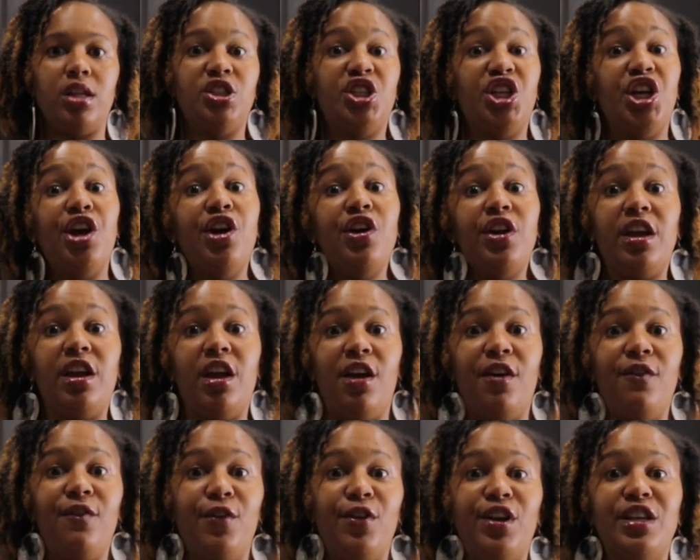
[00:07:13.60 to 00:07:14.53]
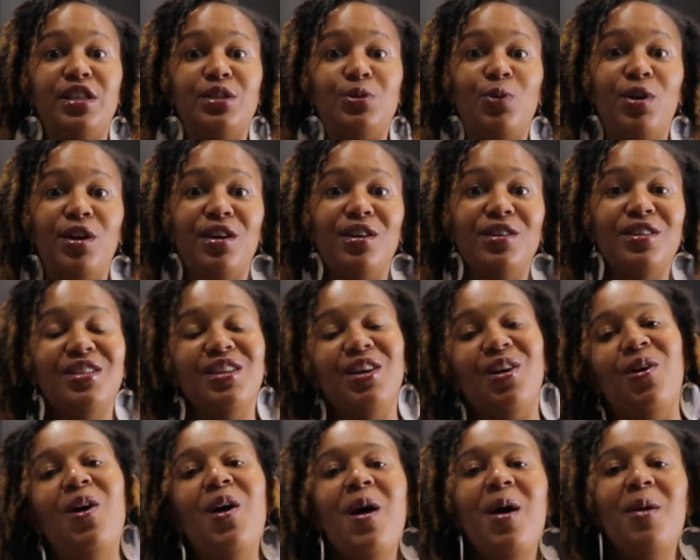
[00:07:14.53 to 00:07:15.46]
charity effort as well.
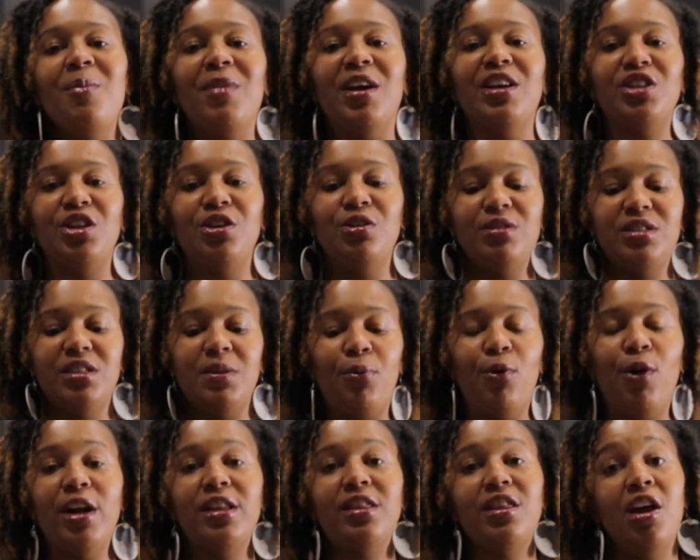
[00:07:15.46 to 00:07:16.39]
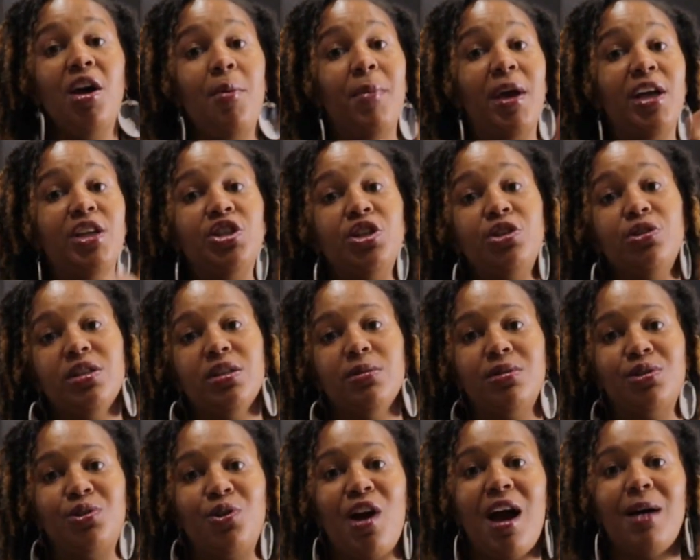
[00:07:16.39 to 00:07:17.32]
So make sure you support them. Make sure you
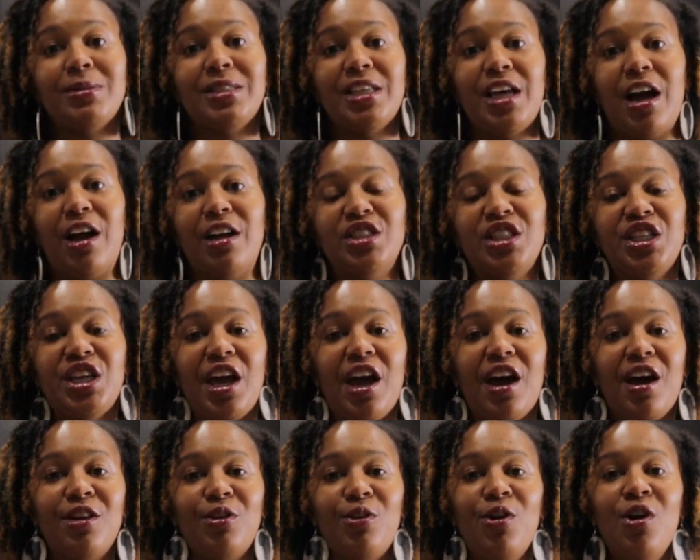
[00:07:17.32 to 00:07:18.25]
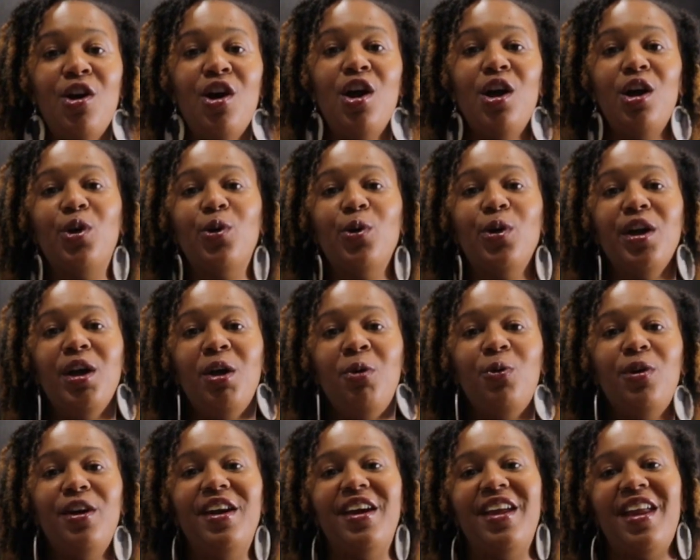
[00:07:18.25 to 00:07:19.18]
subscribe to our channel,
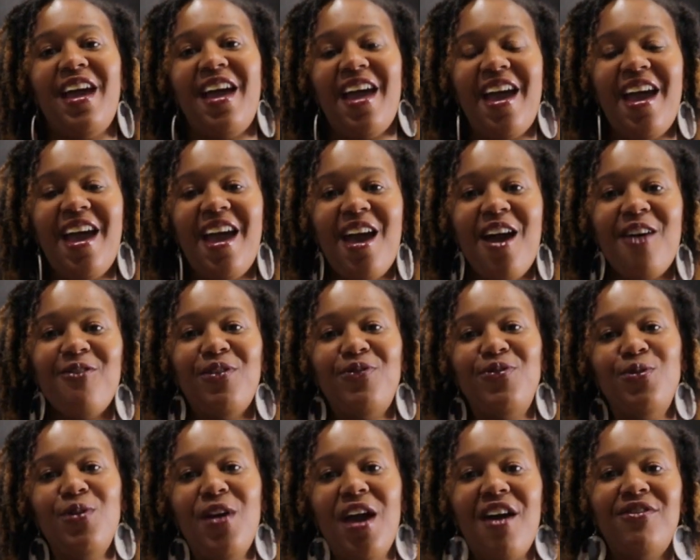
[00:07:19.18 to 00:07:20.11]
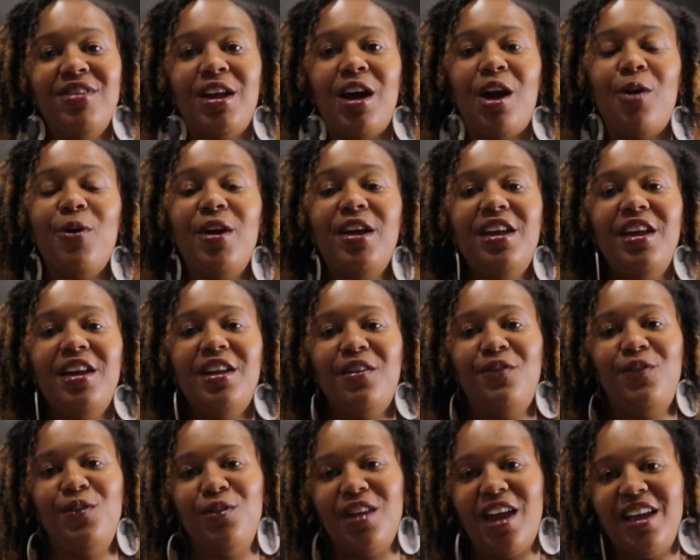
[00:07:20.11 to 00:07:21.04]
Greenwood Ave, if you haven't already. And
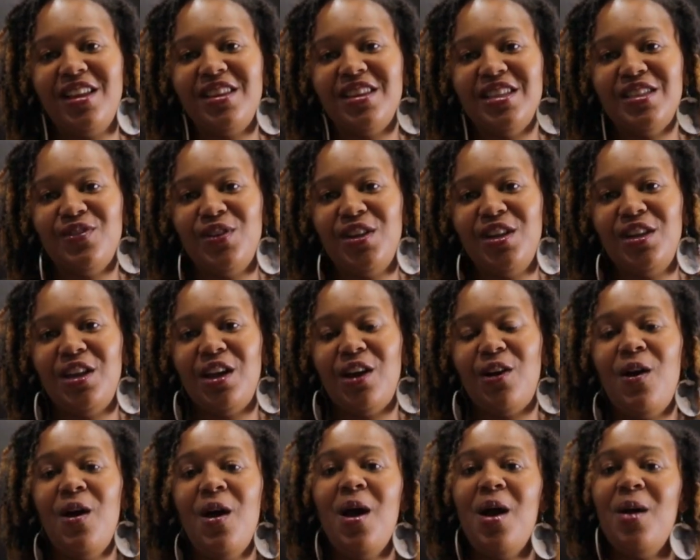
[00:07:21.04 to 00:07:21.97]
if you like this video,